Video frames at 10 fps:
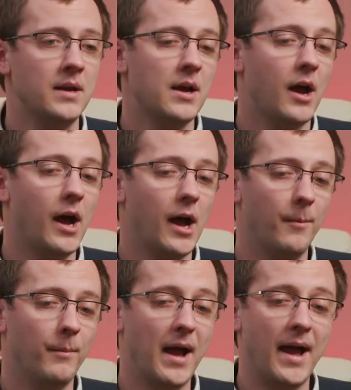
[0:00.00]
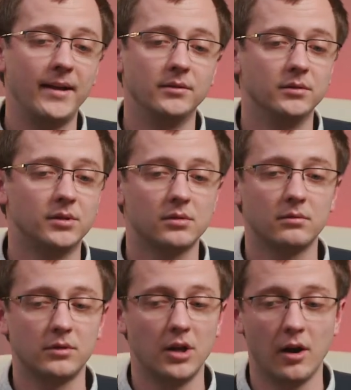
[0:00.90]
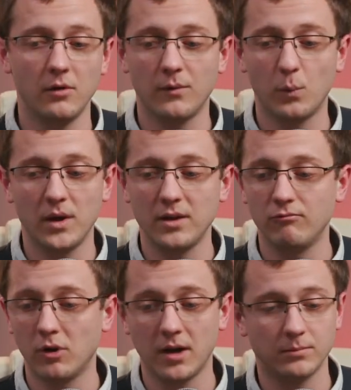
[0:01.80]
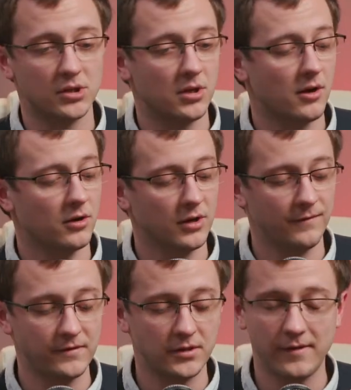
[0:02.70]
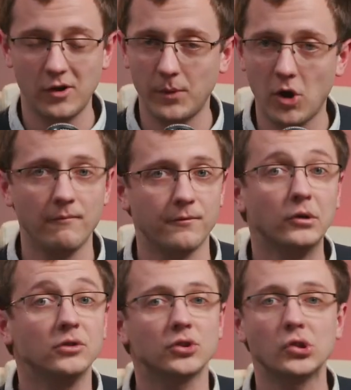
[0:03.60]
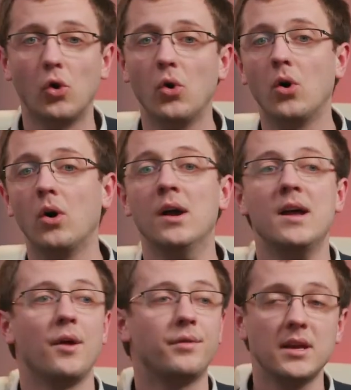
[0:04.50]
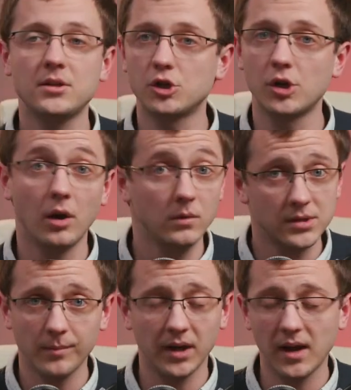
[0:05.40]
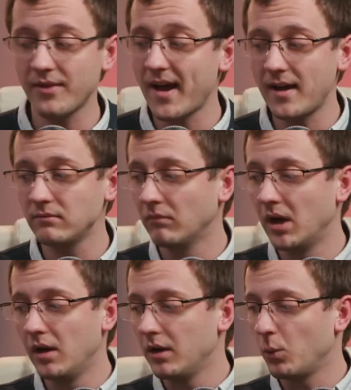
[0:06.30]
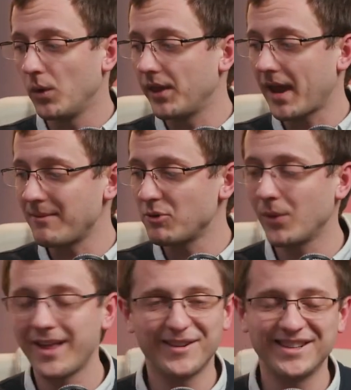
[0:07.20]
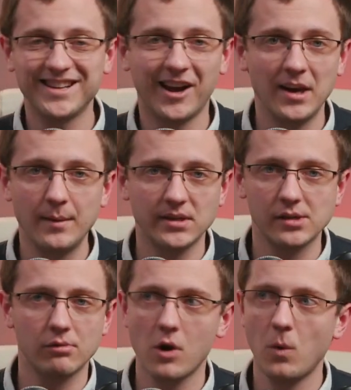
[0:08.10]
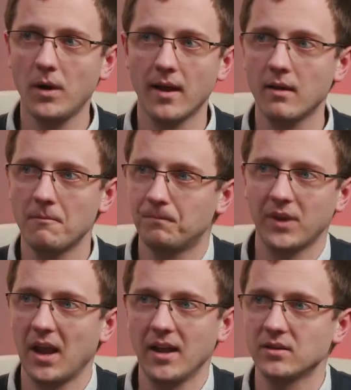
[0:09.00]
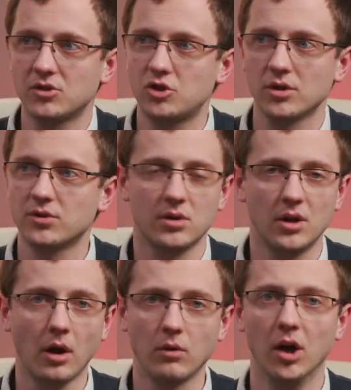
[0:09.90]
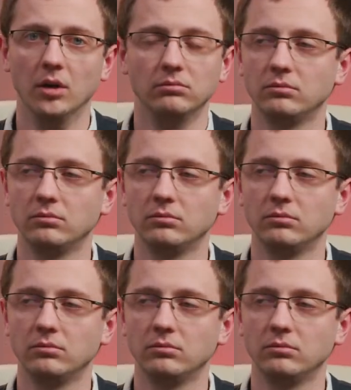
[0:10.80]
And, you know, we rock up to film a conference or a theatre show, something like that, with a camera without unlimited recording. It's just a no-go.